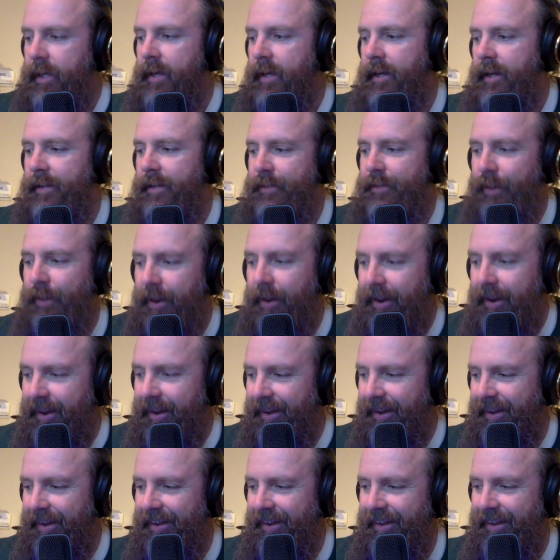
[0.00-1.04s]
And I started
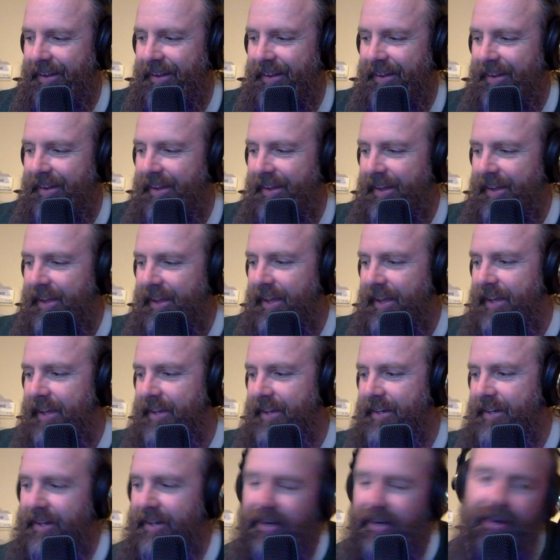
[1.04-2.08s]

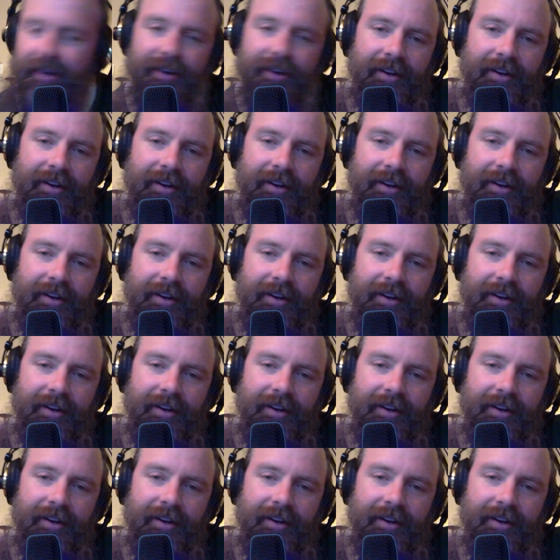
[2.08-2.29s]
and I